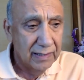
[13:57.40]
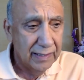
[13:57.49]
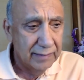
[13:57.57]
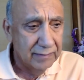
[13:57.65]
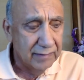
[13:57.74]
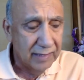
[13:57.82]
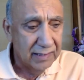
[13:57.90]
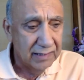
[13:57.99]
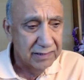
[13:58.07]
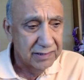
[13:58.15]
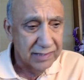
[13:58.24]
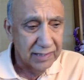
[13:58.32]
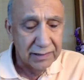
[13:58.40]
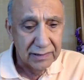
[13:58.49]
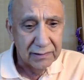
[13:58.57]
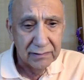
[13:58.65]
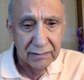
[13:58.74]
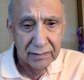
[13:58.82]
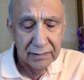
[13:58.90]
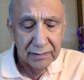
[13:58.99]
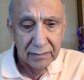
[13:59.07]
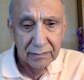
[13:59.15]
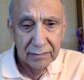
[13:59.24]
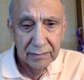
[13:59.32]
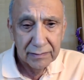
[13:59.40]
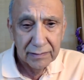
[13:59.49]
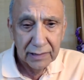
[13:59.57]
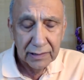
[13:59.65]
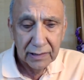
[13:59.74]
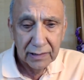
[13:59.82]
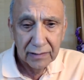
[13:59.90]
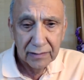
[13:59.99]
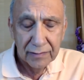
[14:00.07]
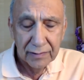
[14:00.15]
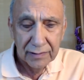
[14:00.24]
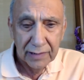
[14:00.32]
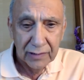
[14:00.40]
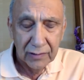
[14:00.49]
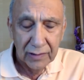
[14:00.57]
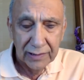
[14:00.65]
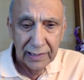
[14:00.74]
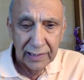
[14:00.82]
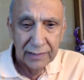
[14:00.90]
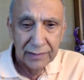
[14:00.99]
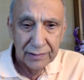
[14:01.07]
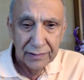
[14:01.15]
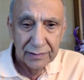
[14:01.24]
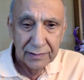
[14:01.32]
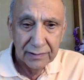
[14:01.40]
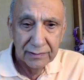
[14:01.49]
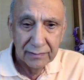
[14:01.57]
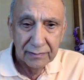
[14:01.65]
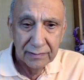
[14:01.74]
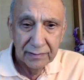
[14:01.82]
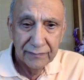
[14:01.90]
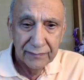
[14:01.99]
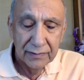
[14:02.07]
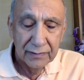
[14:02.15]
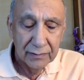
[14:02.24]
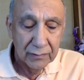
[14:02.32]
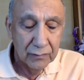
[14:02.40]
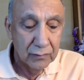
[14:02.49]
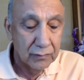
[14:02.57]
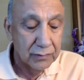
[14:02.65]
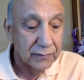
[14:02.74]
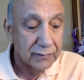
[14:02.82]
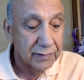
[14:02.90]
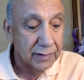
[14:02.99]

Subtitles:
And I studied, psychology, psychoanalysis, and different schools of